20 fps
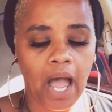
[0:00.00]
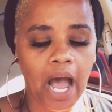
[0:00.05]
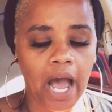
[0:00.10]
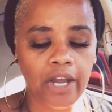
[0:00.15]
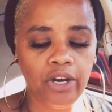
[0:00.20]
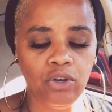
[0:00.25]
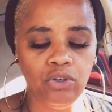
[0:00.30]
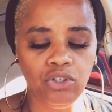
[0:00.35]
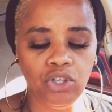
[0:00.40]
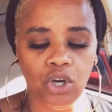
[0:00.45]

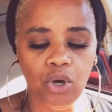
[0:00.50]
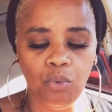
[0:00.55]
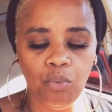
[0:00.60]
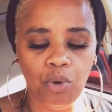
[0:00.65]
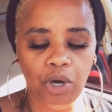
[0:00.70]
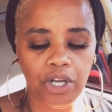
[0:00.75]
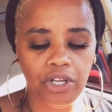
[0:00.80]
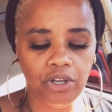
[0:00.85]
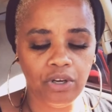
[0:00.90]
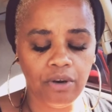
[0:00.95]
I don't
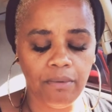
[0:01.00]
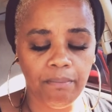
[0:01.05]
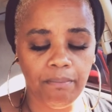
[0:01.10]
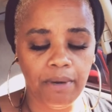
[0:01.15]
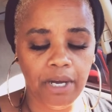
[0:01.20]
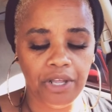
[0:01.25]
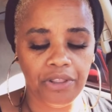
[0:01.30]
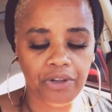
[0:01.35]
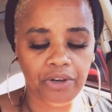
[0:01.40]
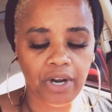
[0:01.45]

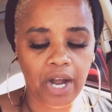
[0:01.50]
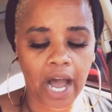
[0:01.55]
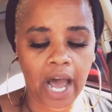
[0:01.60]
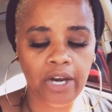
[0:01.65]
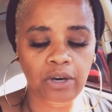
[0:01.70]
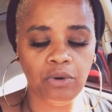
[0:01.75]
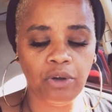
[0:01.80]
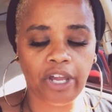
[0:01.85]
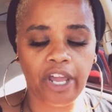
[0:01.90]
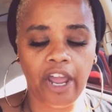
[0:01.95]

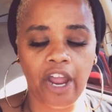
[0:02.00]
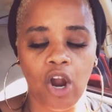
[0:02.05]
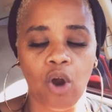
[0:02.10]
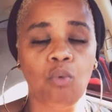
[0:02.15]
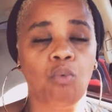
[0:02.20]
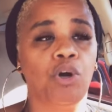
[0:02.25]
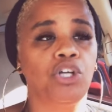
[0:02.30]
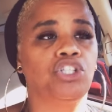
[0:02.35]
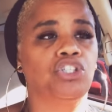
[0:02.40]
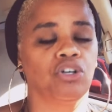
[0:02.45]

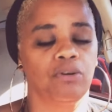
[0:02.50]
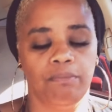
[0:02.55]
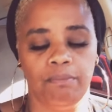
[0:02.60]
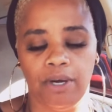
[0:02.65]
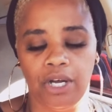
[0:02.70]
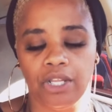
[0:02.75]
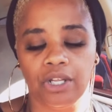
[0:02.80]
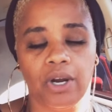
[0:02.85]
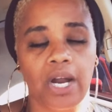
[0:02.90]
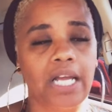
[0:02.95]
care what your
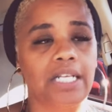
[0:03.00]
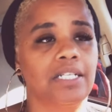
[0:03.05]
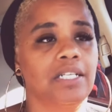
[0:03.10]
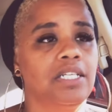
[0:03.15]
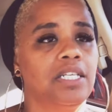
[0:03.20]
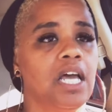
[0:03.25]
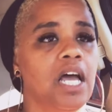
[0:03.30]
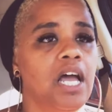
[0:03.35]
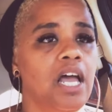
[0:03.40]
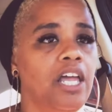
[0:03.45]
mother has
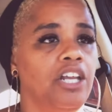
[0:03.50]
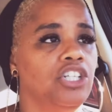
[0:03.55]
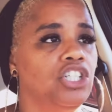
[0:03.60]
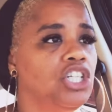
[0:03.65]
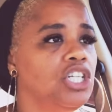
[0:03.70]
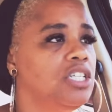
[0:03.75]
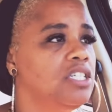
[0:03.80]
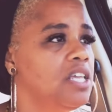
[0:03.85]
done, she